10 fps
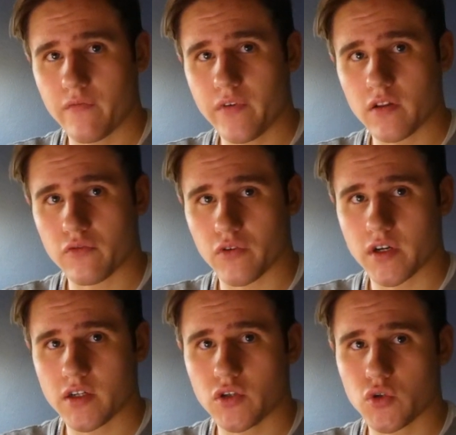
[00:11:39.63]
feel
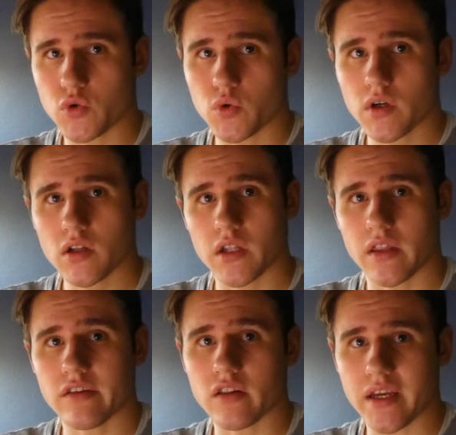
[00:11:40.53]
free to
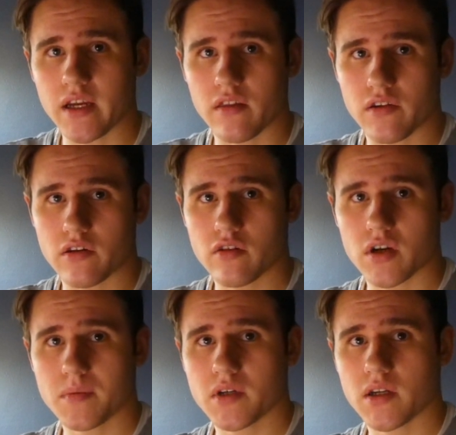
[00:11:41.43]
click the link in the
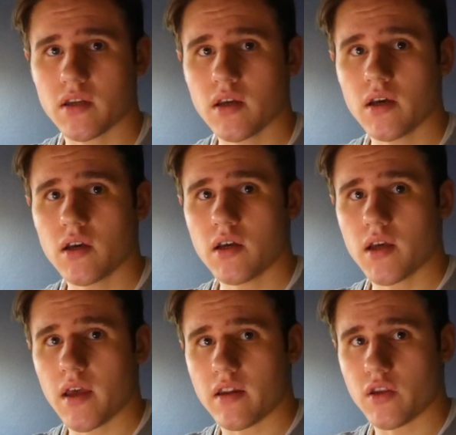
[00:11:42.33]
description,
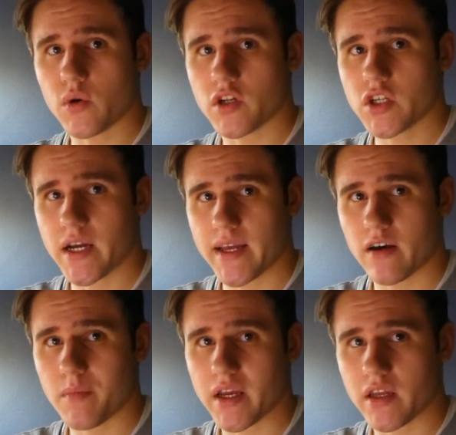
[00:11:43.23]
and you can check
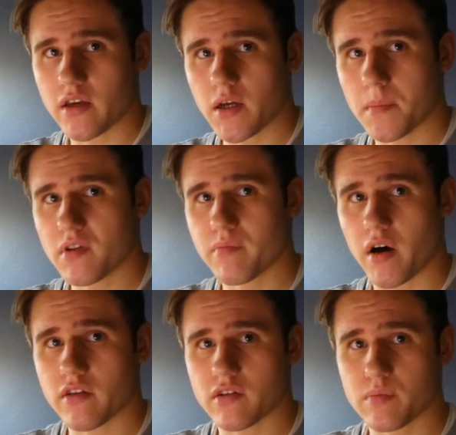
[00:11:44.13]
out my GitHub
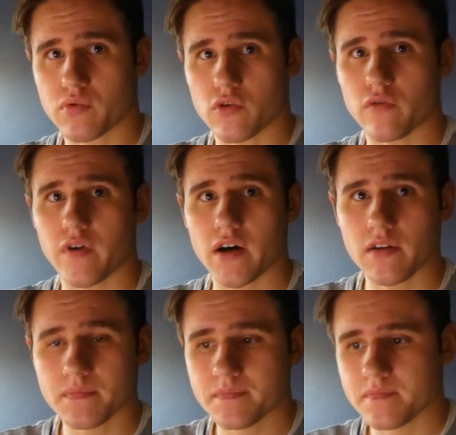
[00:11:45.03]
sponsors profile.